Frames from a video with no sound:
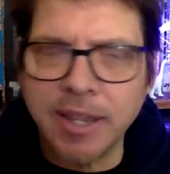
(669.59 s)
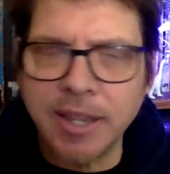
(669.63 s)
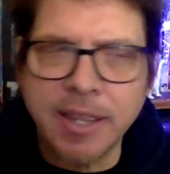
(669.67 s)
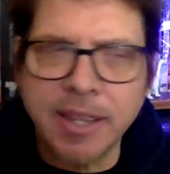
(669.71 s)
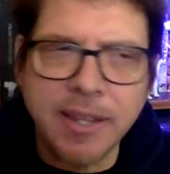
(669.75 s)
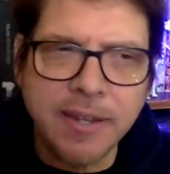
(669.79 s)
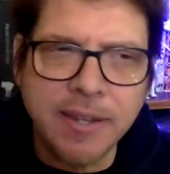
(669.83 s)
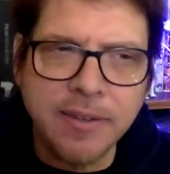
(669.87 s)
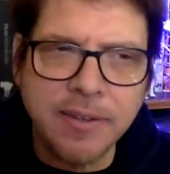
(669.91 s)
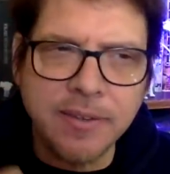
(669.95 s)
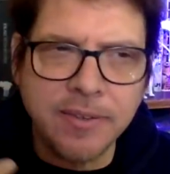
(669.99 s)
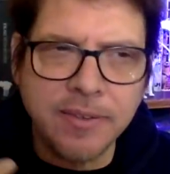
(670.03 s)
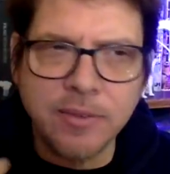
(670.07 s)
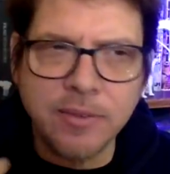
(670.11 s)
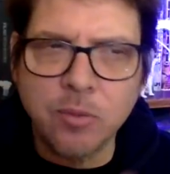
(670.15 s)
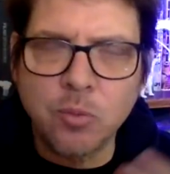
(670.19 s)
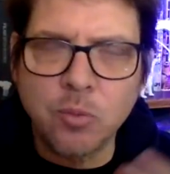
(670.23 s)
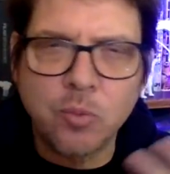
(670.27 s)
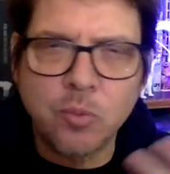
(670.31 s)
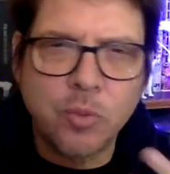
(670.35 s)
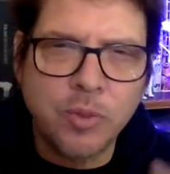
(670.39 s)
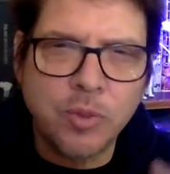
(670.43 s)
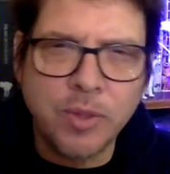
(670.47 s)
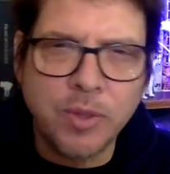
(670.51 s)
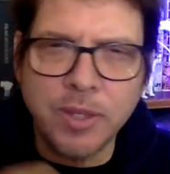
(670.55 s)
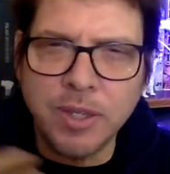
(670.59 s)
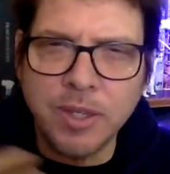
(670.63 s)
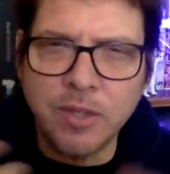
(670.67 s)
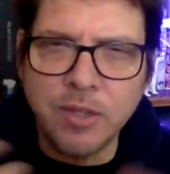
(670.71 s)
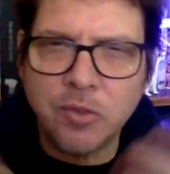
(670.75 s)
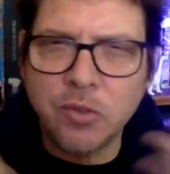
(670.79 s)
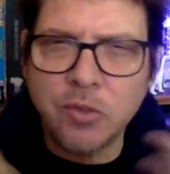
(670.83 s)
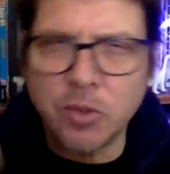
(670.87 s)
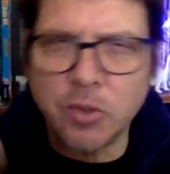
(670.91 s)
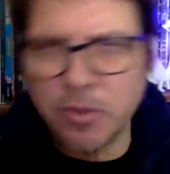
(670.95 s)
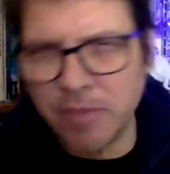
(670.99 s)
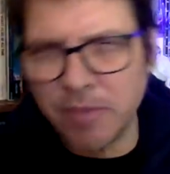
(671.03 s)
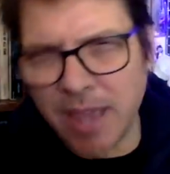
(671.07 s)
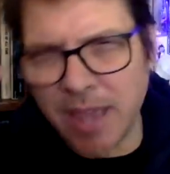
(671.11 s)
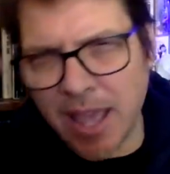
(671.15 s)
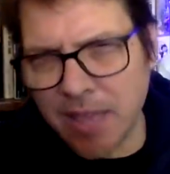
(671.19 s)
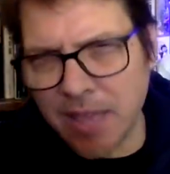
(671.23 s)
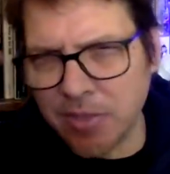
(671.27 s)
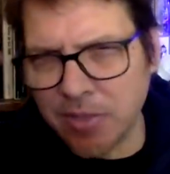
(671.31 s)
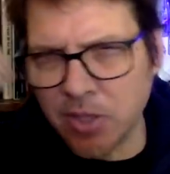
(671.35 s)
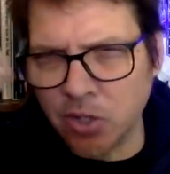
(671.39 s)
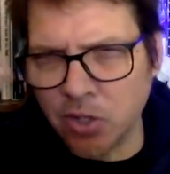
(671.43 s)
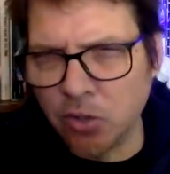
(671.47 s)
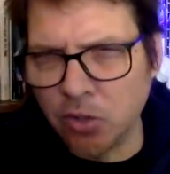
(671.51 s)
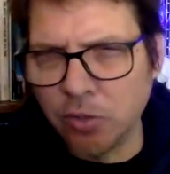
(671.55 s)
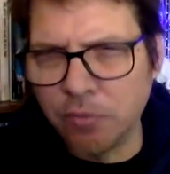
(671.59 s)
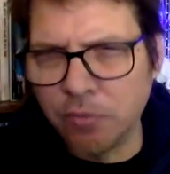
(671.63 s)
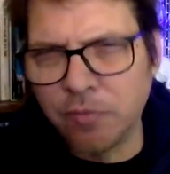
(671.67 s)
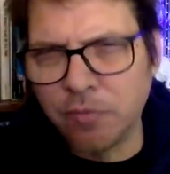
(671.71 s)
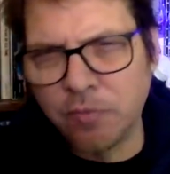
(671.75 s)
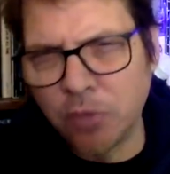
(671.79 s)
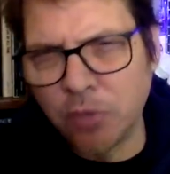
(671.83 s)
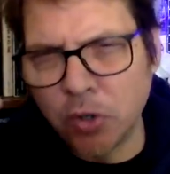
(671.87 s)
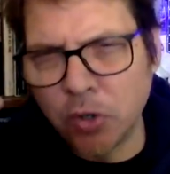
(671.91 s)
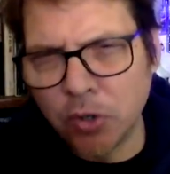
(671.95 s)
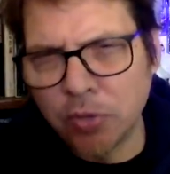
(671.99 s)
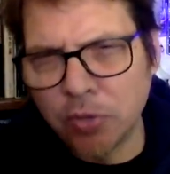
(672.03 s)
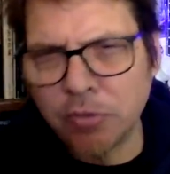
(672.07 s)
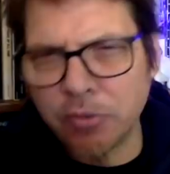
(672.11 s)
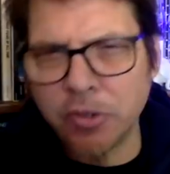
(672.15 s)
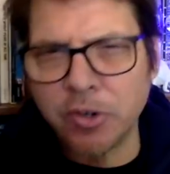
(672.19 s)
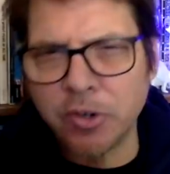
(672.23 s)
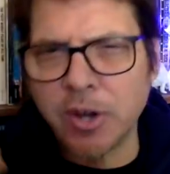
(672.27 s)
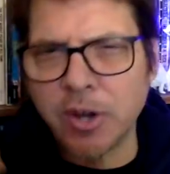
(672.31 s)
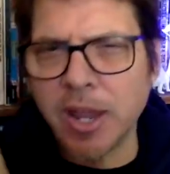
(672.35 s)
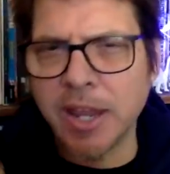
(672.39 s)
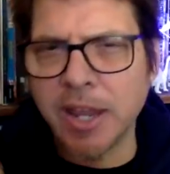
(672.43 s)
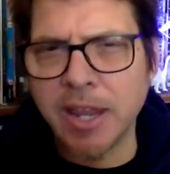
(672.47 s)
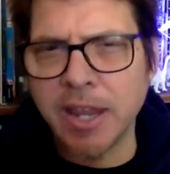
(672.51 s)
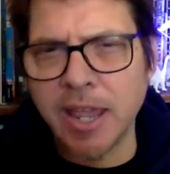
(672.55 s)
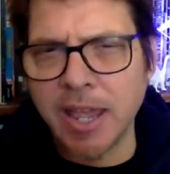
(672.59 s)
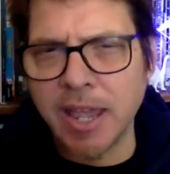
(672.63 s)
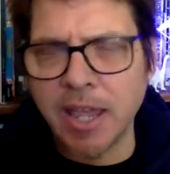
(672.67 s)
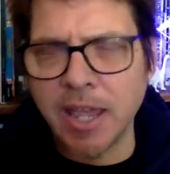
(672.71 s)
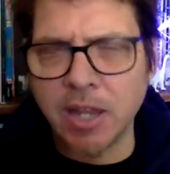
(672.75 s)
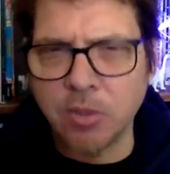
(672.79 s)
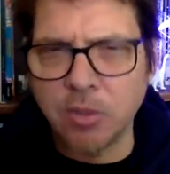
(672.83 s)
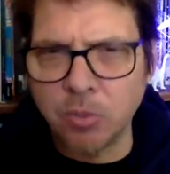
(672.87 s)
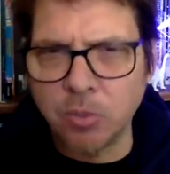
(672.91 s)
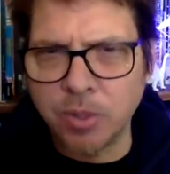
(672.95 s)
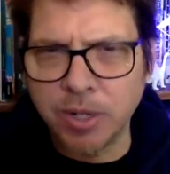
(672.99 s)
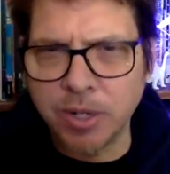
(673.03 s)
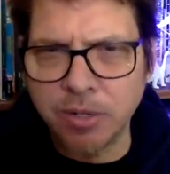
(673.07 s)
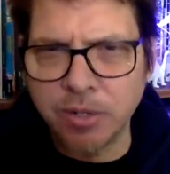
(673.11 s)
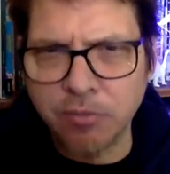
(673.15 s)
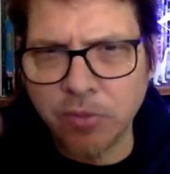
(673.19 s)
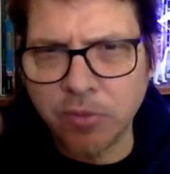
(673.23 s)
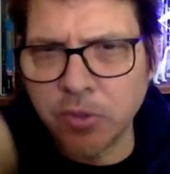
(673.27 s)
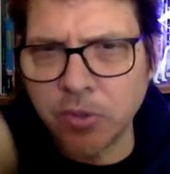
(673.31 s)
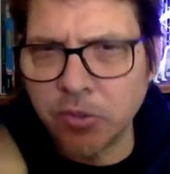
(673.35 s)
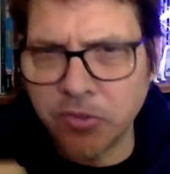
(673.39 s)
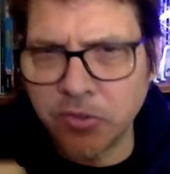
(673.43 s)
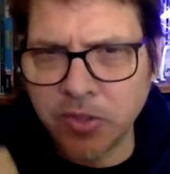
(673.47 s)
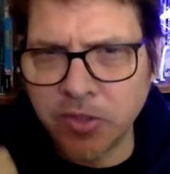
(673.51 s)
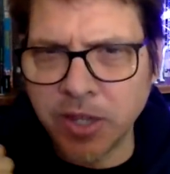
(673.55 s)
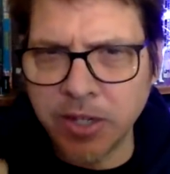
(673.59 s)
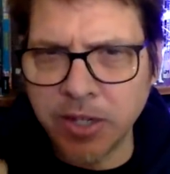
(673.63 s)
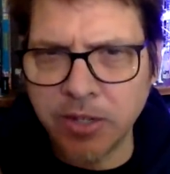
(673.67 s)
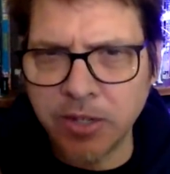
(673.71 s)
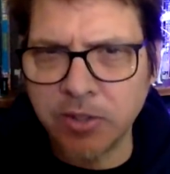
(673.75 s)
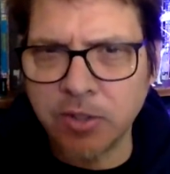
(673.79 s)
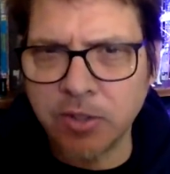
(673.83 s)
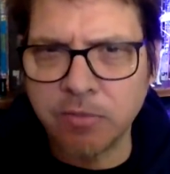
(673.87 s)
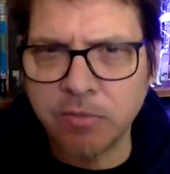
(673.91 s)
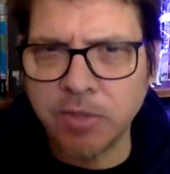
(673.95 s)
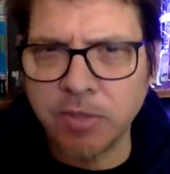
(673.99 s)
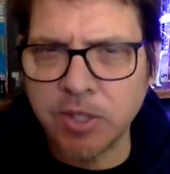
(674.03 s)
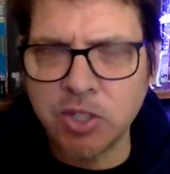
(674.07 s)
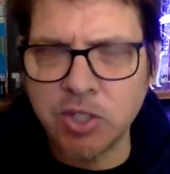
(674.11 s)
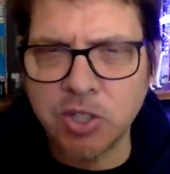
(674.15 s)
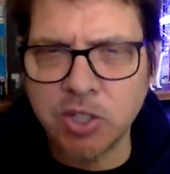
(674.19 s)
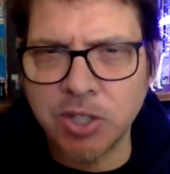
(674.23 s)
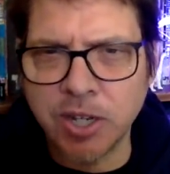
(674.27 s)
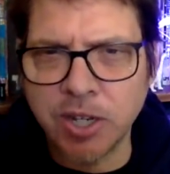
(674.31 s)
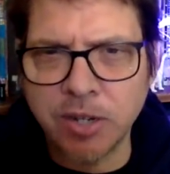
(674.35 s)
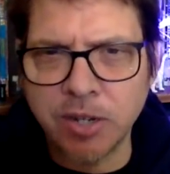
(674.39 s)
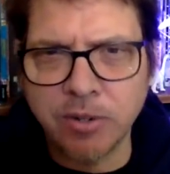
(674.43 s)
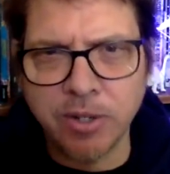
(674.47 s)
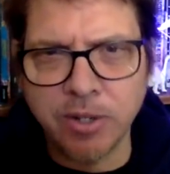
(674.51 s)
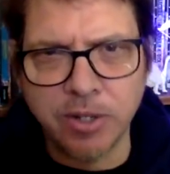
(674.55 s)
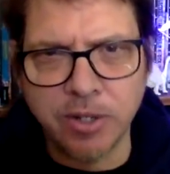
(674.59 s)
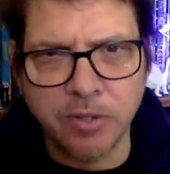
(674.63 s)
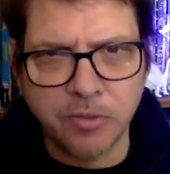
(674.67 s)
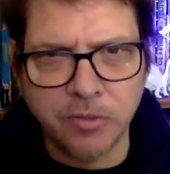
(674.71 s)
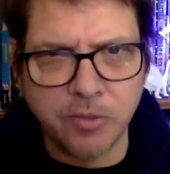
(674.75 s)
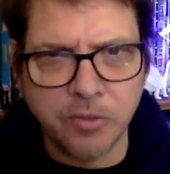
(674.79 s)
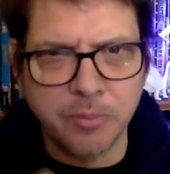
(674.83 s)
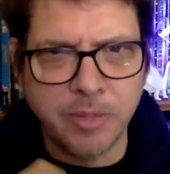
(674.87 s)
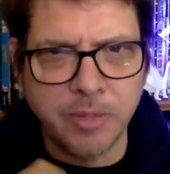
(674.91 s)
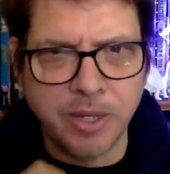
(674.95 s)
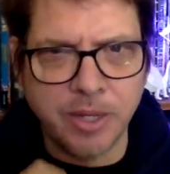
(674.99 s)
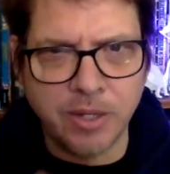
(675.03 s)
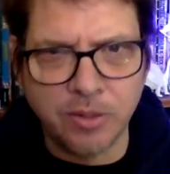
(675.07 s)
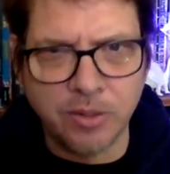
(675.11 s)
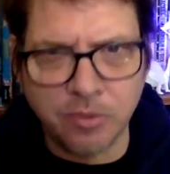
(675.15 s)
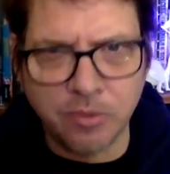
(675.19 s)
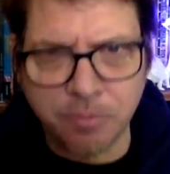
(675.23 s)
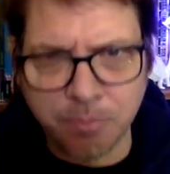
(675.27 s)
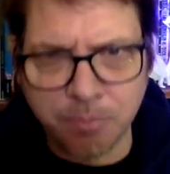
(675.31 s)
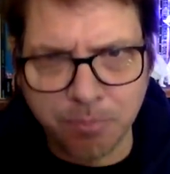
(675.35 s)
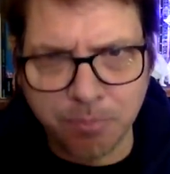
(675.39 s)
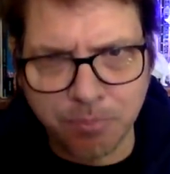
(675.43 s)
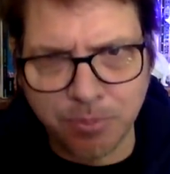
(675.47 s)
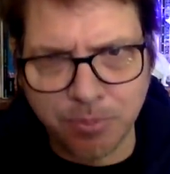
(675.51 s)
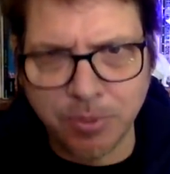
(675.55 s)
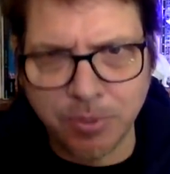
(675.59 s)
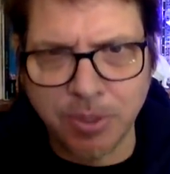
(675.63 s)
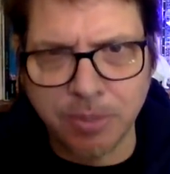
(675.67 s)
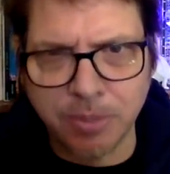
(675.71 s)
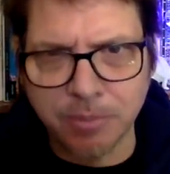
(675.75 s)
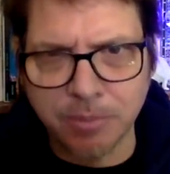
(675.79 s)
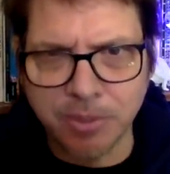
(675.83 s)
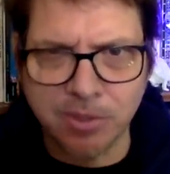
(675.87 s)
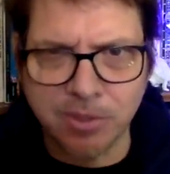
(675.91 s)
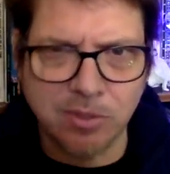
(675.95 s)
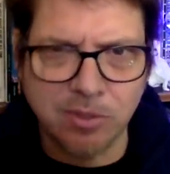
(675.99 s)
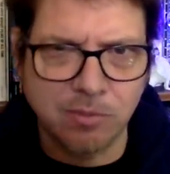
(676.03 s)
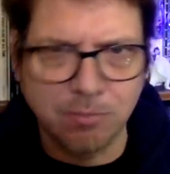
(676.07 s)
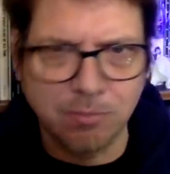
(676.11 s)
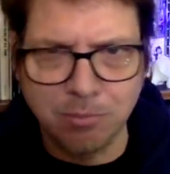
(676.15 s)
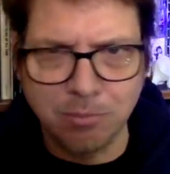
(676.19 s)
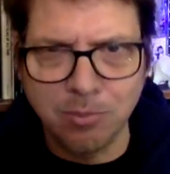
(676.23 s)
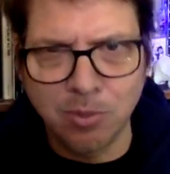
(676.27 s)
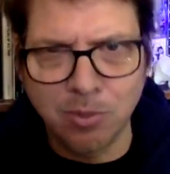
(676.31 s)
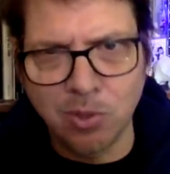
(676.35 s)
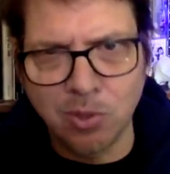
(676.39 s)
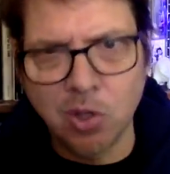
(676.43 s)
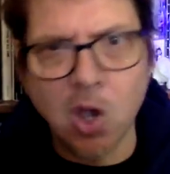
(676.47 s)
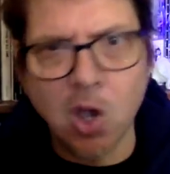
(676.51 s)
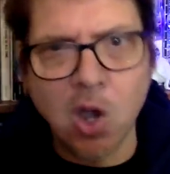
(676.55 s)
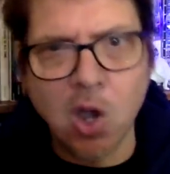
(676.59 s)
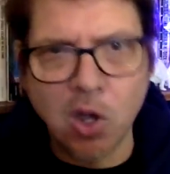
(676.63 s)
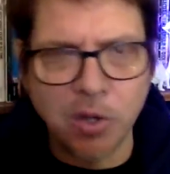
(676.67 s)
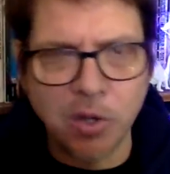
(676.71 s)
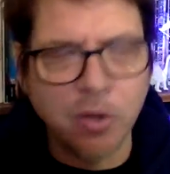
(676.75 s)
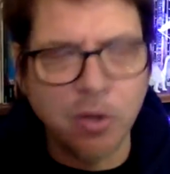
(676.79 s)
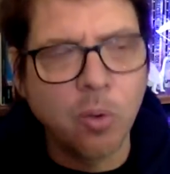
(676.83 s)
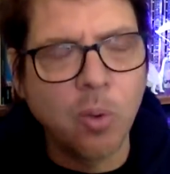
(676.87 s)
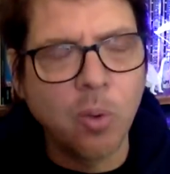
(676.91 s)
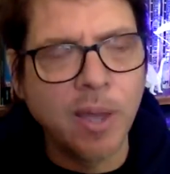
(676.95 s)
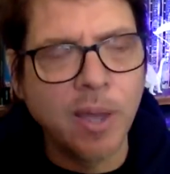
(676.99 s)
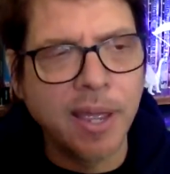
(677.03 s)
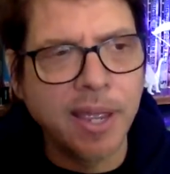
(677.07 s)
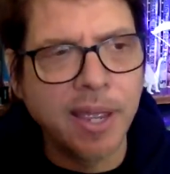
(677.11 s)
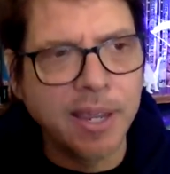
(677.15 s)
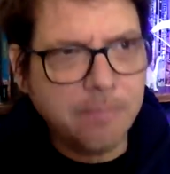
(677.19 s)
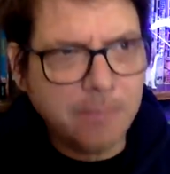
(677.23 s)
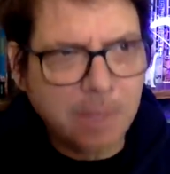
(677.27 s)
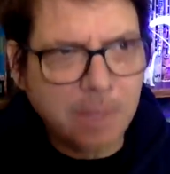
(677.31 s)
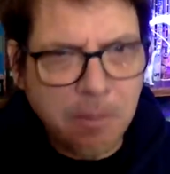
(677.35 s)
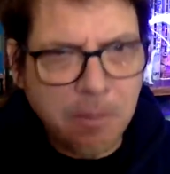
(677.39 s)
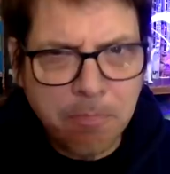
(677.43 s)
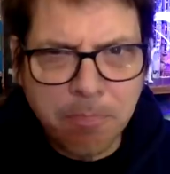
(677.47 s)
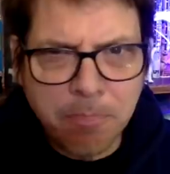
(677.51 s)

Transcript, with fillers: and the sort of ethical fervor I had when I first got into vegetarianism has pretty much gone away.